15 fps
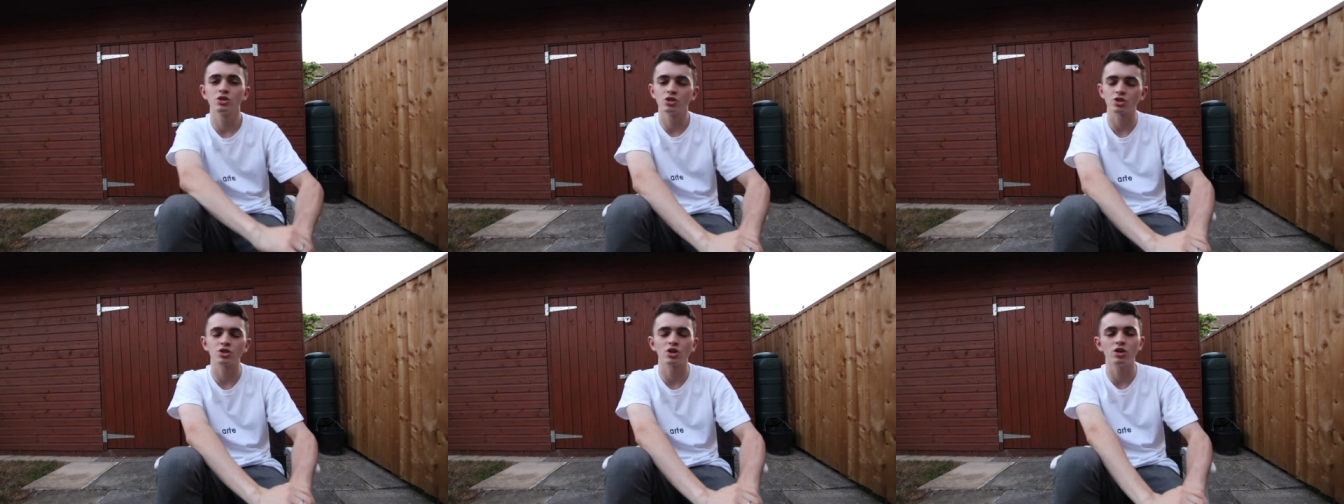
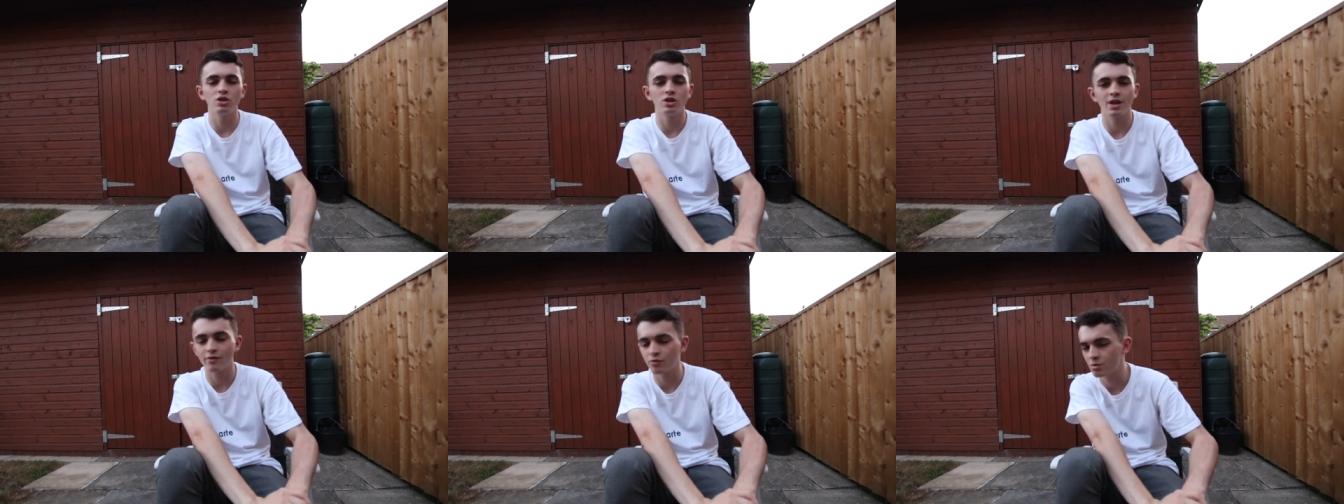just so you
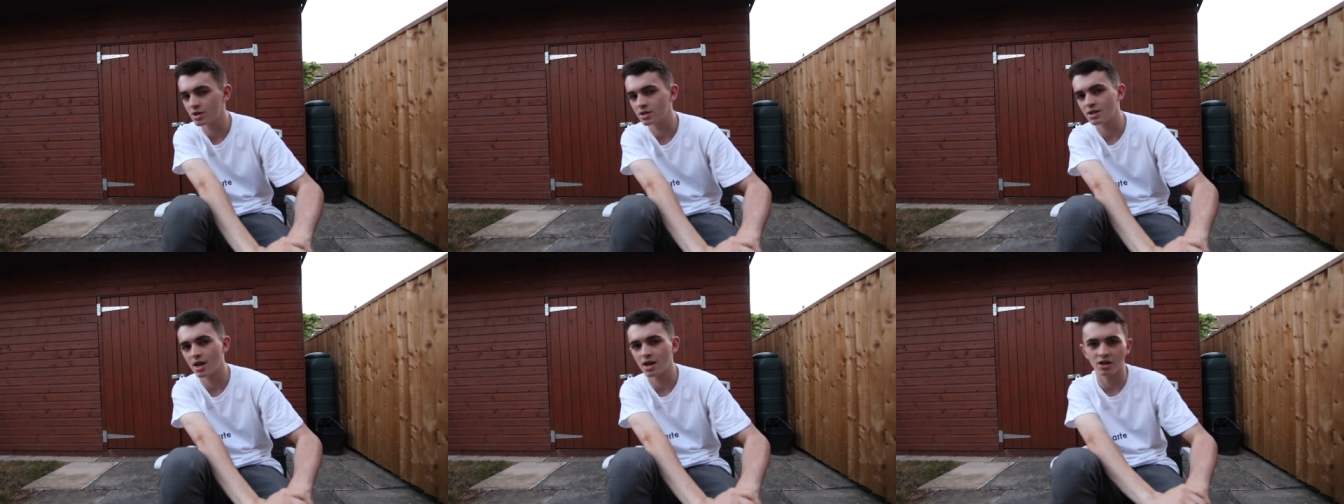never
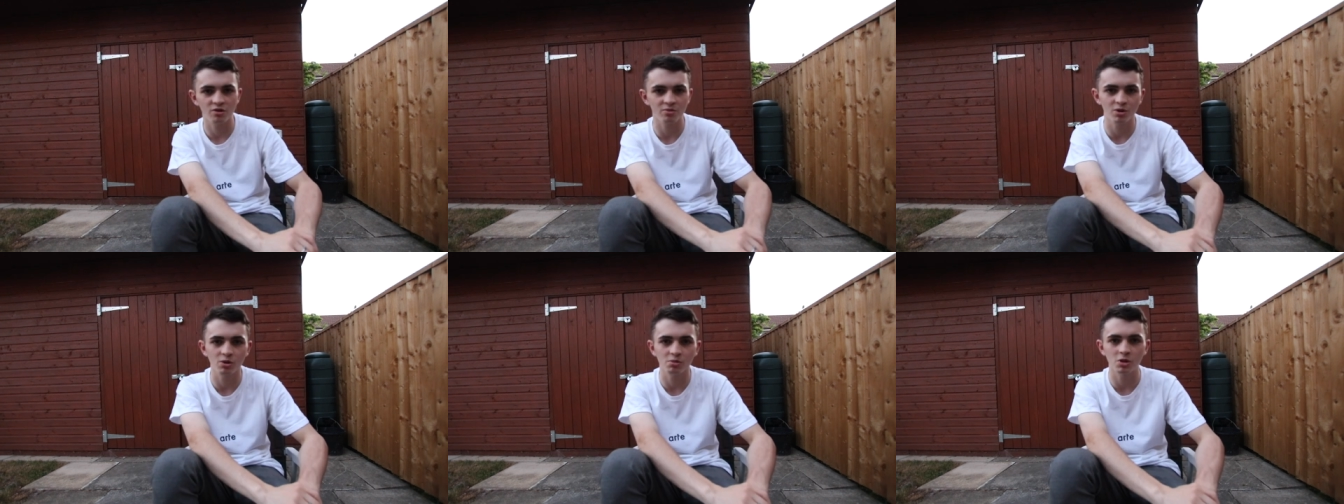miss any of
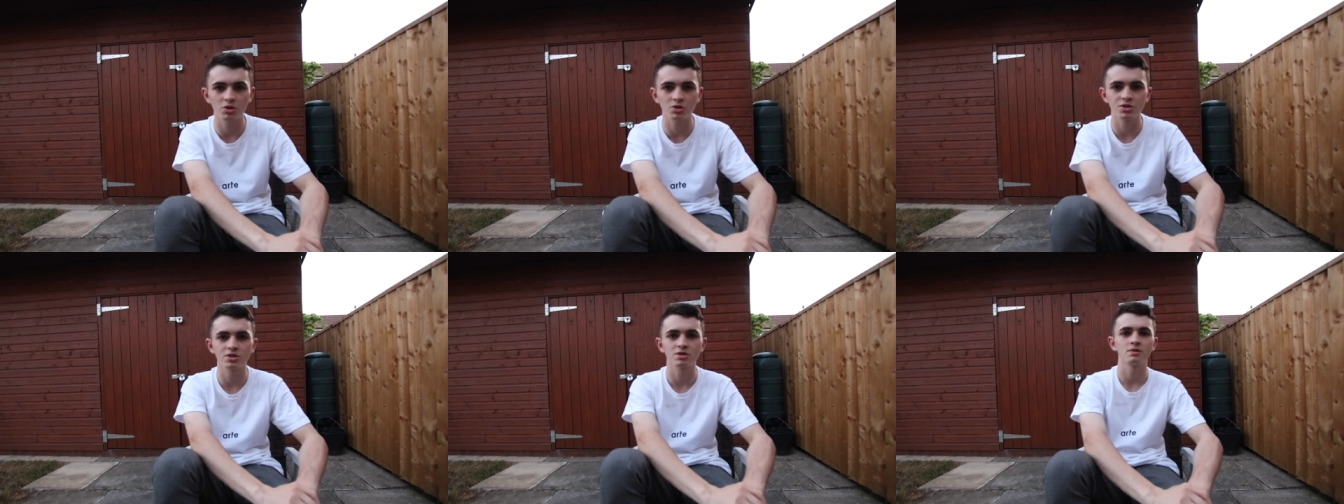my
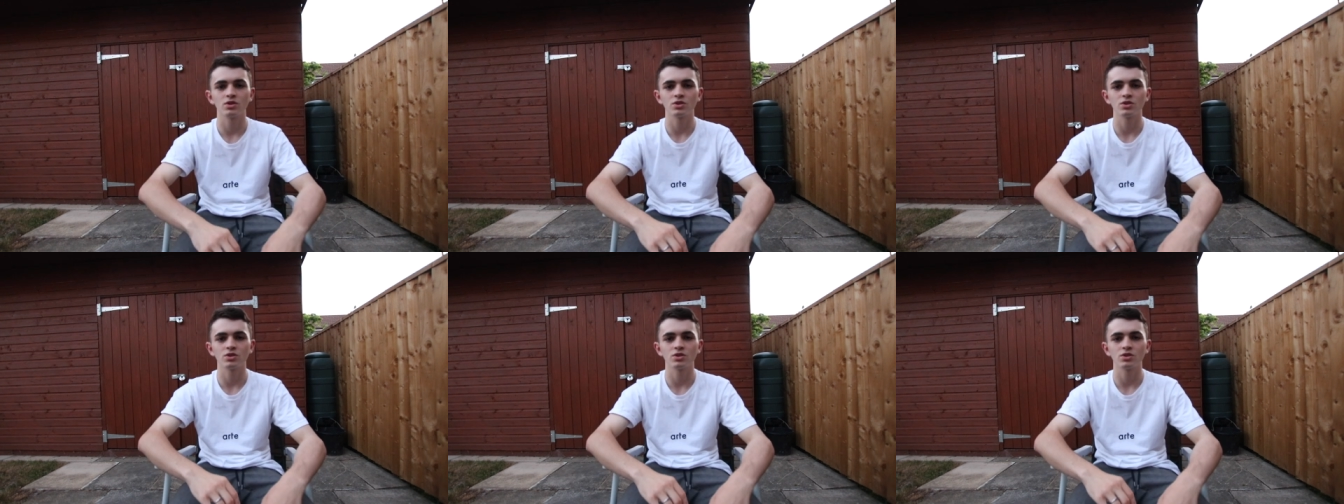uploads.